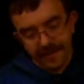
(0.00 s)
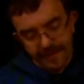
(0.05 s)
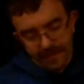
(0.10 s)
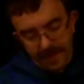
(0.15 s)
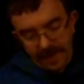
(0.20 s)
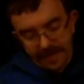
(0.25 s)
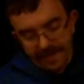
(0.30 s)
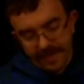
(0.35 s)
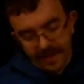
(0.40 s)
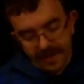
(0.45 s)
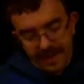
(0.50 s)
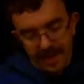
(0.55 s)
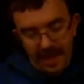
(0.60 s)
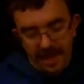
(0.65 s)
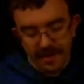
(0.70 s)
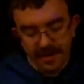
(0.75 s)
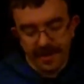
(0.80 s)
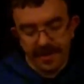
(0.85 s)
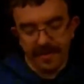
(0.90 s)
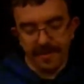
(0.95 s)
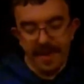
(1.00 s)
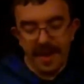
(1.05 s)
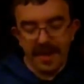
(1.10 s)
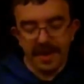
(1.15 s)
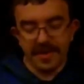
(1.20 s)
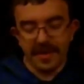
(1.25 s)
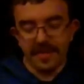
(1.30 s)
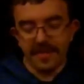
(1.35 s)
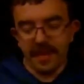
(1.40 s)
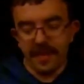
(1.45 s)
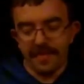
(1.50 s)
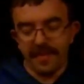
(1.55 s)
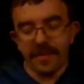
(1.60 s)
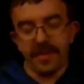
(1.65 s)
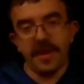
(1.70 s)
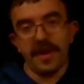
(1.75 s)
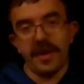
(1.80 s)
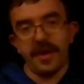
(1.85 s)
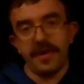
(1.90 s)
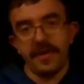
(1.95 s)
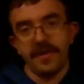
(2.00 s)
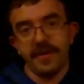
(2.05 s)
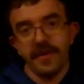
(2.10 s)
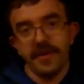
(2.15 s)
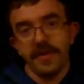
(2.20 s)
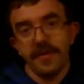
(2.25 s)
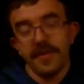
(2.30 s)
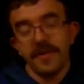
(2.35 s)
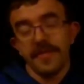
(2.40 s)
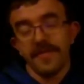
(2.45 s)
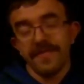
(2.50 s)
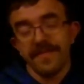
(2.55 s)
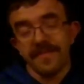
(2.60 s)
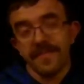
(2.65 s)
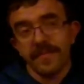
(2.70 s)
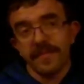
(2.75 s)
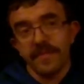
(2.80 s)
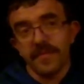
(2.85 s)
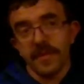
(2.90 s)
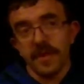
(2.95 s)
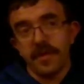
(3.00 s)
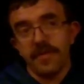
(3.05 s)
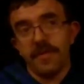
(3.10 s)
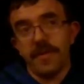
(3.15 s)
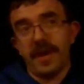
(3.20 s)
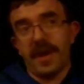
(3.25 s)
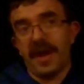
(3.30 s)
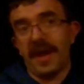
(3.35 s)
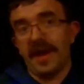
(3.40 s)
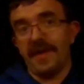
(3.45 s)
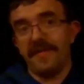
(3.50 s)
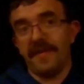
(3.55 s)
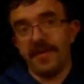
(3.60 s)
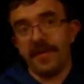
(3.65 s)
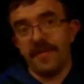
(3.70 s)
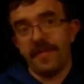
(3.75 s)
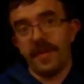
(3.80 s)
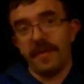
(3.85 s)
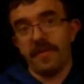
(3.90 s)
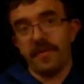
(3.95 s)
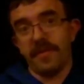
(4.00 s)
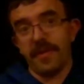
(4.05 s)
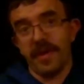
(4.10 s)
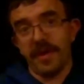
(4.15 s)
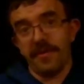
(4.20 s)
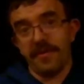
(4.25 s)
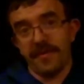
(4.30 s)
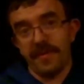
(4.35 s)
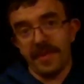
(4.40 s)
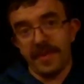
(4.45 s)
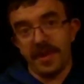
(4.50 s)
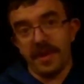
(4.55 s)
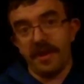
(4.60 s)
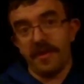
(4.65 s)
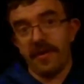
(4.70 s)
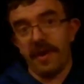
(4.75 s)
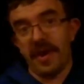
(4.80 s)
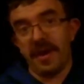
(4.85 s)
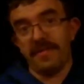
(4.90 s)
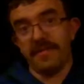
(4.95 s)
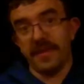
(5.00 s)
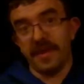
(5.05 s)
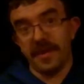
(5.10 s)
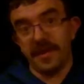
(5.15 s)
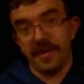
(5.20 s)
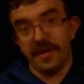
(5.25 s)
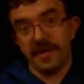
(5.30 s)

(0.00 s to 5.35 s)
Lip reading: swapped this out to mainly be played when I have other people playing with me that don't have discs.